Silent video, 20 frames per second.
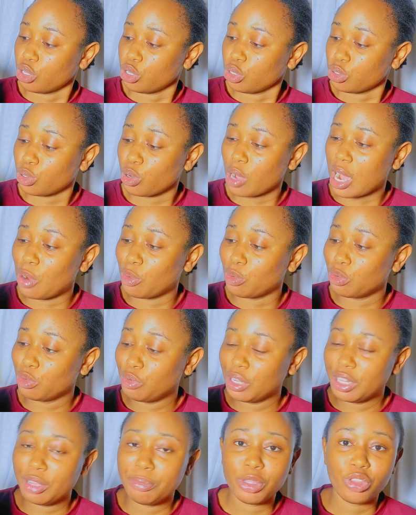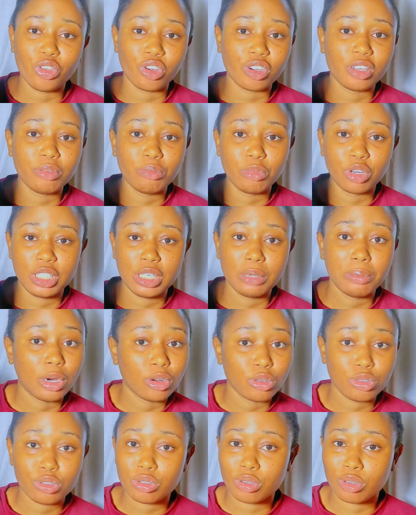So I won't really be talking much
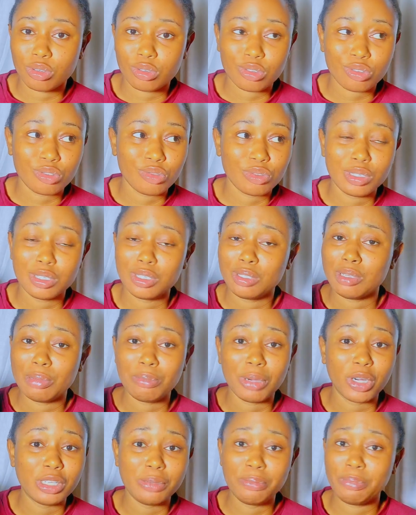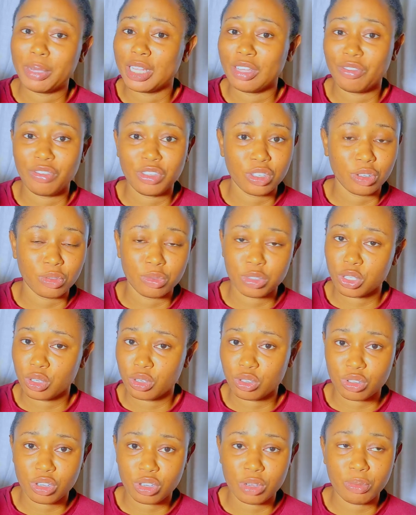about sunscreen, about the benefits of
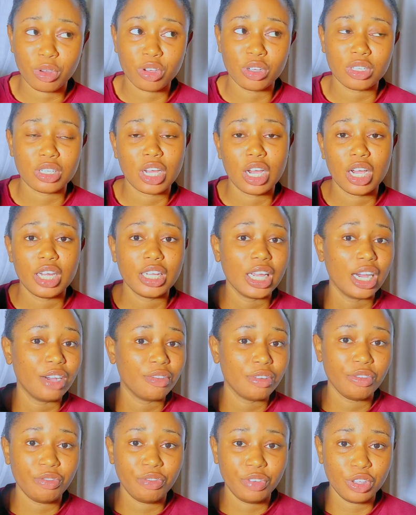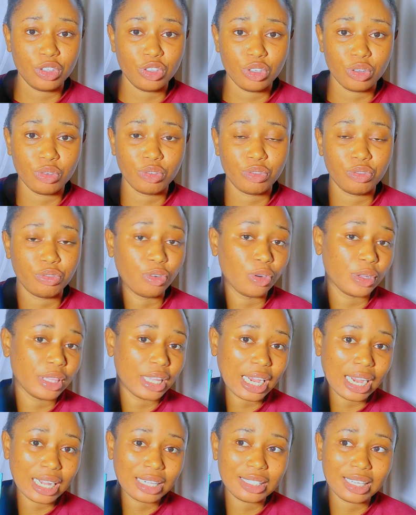sunscreen, because I already have a video for
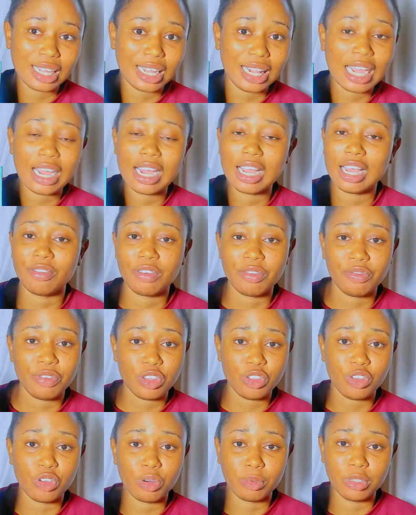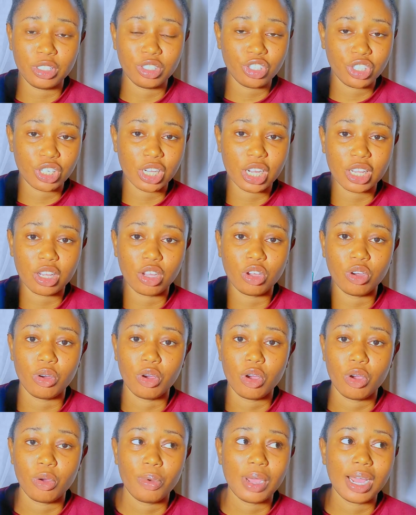that. I have a video on this channel
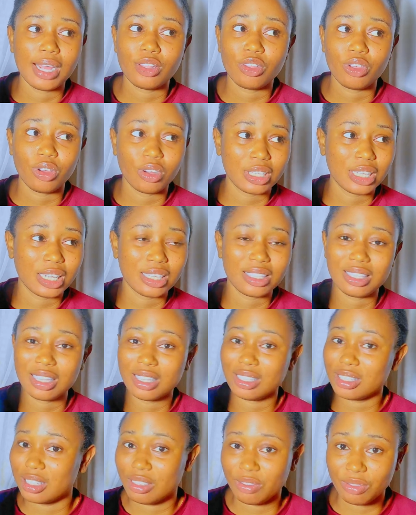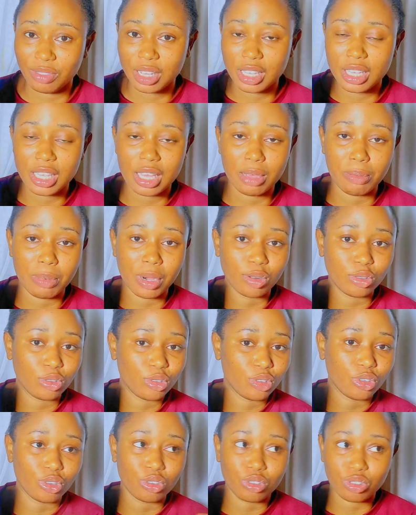where I talked extensively about
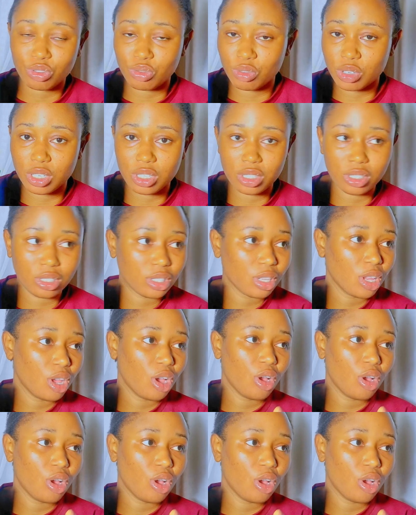sunscreens,